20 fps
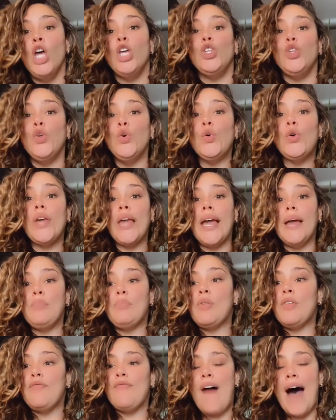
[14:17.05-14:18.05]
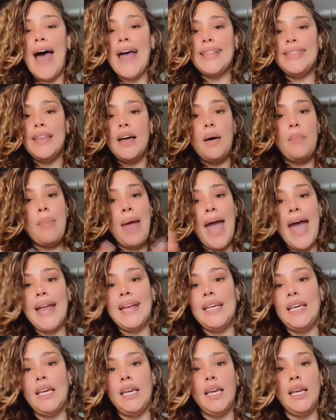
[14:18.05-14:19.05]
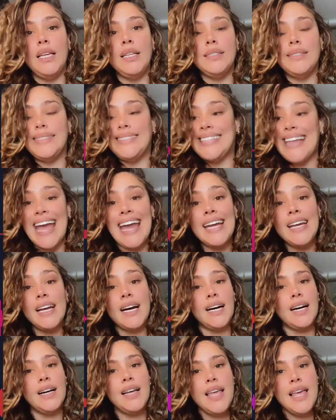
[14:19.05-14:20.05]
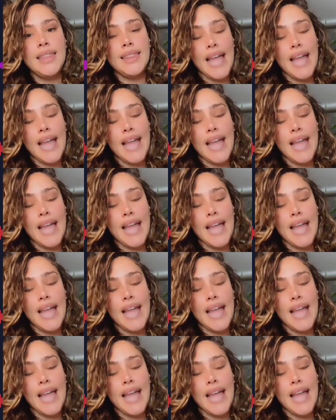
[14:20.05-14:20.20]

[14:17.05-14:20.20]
you can provide them any data